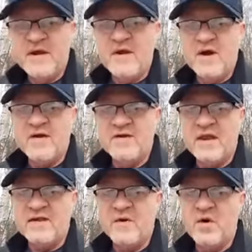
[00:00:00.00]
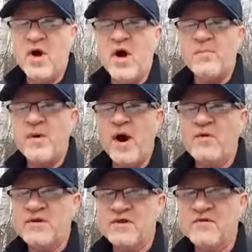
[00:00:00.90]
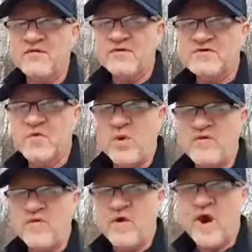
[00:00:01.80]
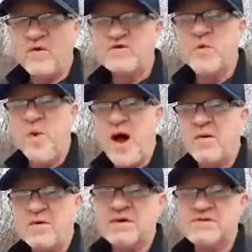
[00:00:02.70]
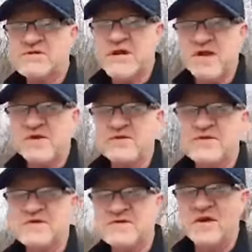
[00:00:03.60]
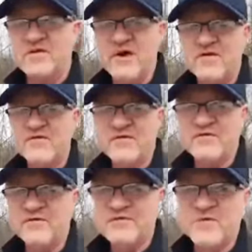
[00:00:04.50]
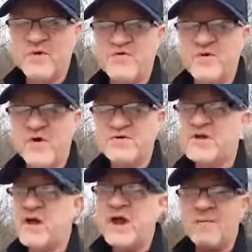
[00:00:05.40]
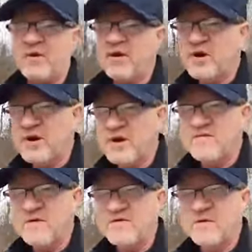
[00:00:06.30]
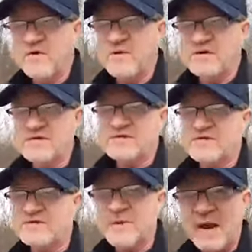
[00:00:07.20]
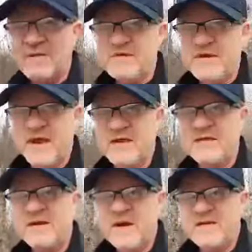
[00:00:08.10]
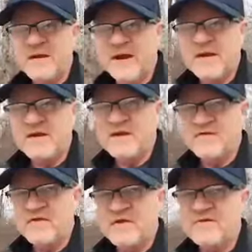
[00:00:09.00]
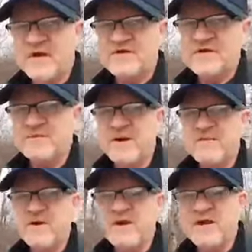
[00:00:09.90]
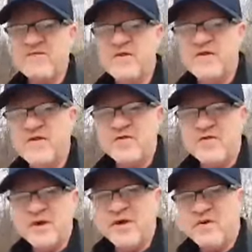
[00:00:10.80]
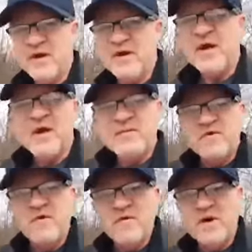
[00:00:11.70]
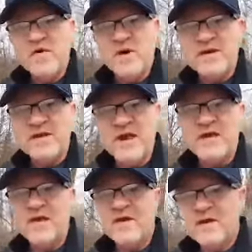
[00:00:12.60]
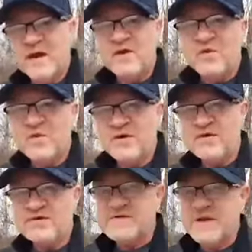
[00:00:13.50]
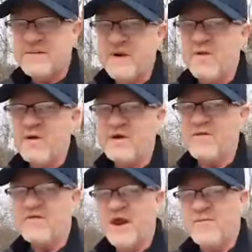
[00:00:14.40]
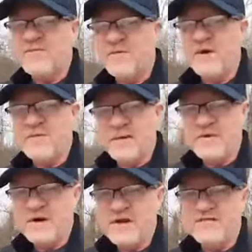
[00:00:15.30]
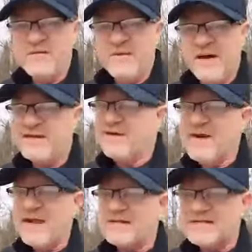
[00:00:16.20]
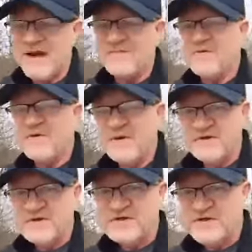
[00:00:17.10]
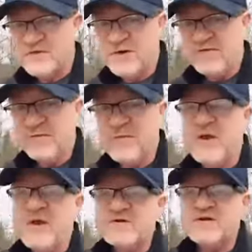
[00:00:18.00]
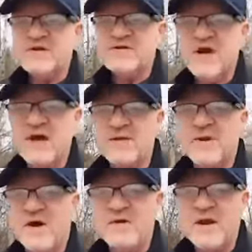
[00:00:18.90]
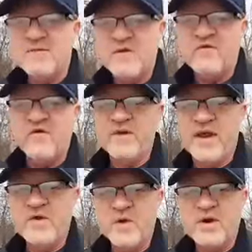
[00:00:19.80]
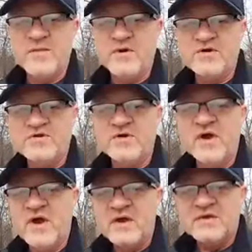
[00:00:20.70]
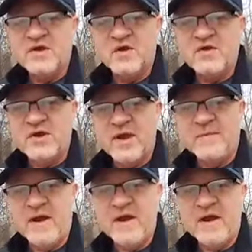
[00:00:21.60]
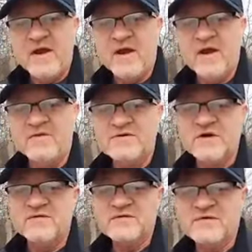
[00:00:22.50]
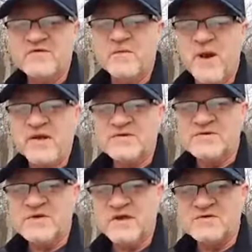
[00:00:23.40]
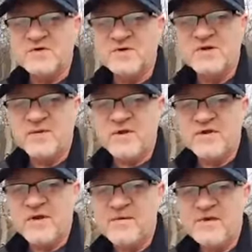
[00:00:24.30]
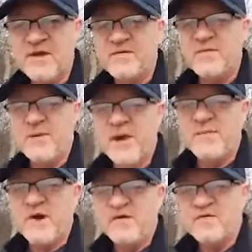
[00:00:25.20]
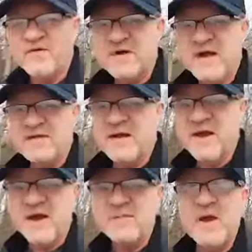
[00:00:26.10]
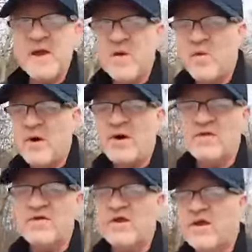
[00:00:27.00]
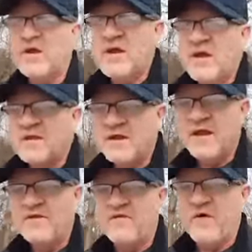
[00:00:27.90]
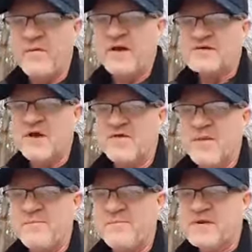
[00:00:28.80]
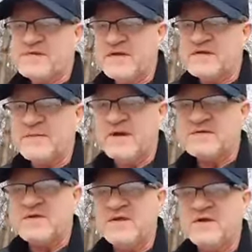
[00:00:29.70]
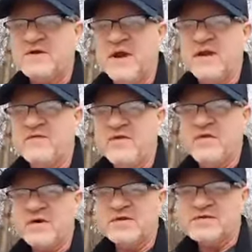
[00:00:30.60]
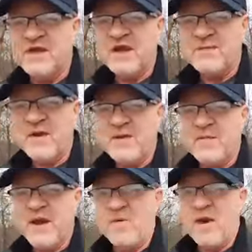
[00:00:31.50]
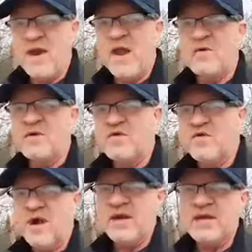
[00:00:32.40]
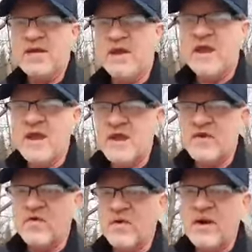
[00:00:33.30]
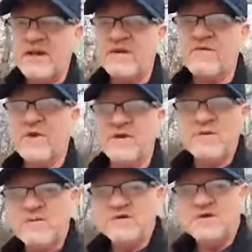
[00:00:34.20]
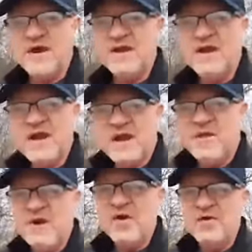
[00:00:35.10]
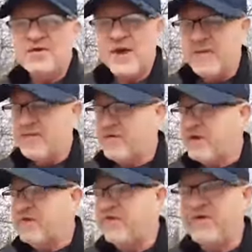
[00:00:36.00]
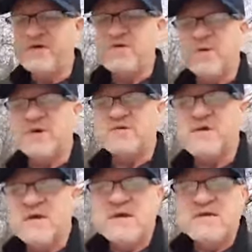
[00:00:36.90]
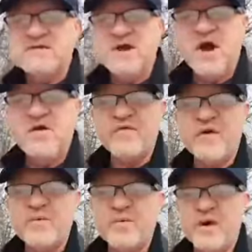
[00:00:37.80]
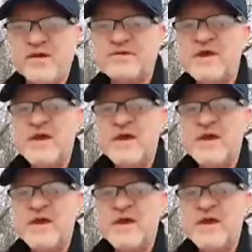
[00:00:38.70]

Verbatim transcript: Uh, and they were all bought within the first 24 hours. Why would sellers sell their house in the first 24 hours? I'm only going to give you three reasons. There's probably 10 that I could give you eventually, but I'm going to give you three, all right? Before we go into that, Okay, you realtors, think about what your top three are, but I'm going to give me mine. They're not the top three, they're just three of them. So let's talk about, before that, a quick commercial. To go look at my uh, other services for buyers and sellers, go to www.patmarkfort.com. One other thing, the next four months are the busiest months of the year, and if you can send anybody my way, I would greatly greatly greatly appreciate it here we go the top three the first one is is the offering price